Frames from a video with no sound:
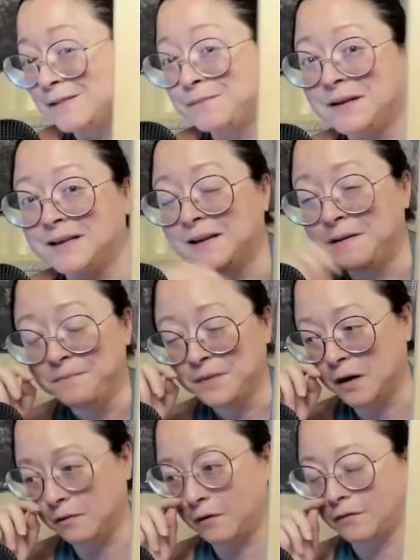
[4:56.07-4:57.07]
It's been
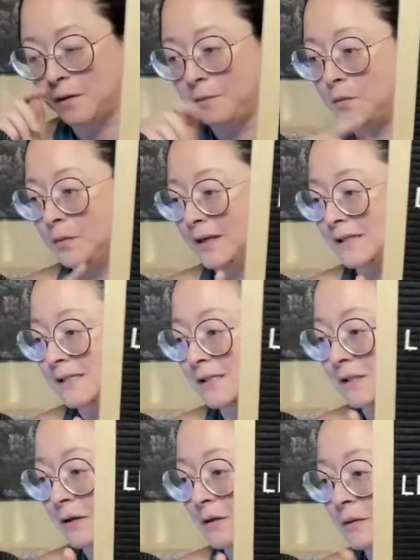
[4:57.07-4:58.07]
a rough couple weeks.
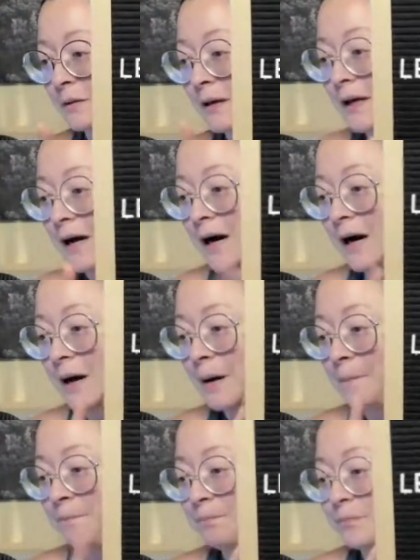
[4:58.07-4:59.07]
So,
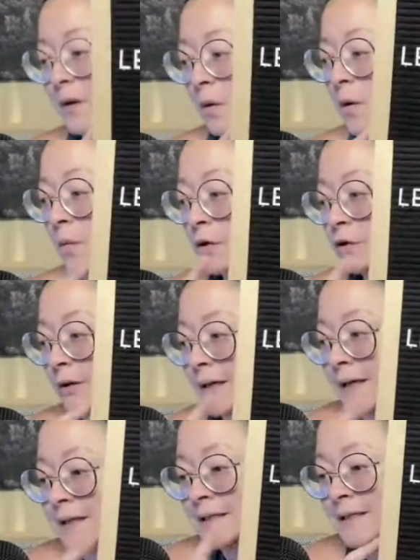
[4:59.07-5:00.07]
what we're
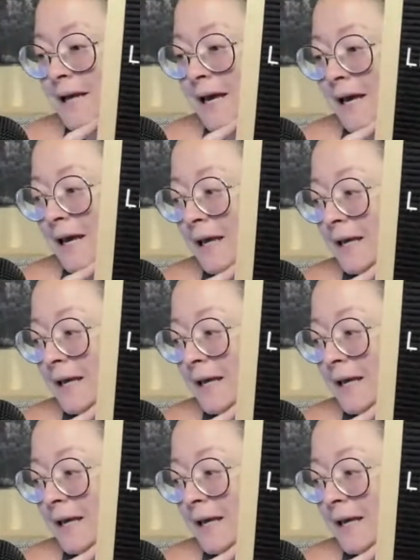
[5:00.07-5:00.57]
drinking today